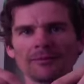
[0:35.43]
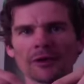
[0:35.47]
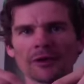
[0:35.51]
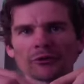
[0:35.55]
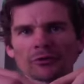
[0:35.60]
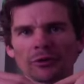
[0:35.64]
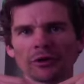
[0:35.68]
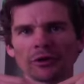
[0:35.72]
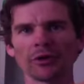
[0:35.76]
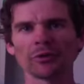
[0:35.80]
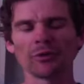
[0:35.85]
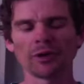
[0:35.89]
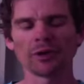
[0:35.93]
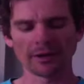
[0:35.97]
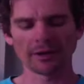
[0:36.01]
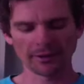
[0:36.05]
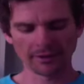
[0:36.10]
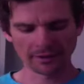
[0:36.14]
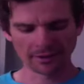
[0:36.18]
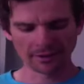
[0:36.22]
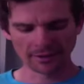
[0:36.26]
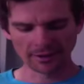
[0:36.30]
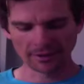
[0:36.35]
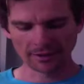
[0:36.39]
That's what you want.
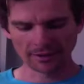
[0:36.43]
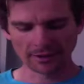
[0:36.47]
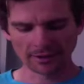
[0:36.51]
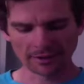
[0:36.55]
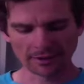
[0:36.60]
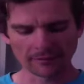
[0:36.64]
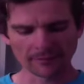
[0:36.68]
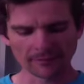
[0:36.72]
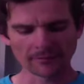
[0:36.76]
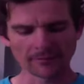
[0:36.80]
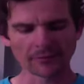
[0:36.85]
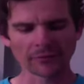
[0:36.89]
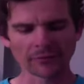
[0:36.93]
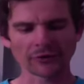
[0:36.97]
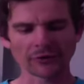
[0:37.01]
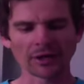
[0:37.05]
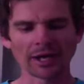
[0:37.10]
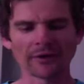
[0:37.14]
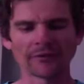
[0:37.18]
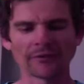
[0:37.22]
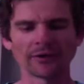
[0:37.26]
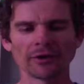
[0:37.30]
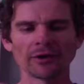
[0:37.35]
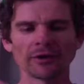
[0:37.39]
It's going
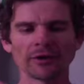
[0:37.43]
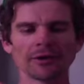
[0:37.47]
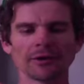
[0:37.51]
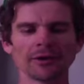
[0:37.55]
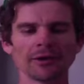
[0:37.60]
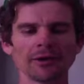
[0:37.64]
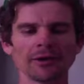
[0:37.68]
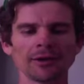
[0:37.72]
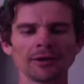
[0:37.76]
to have a...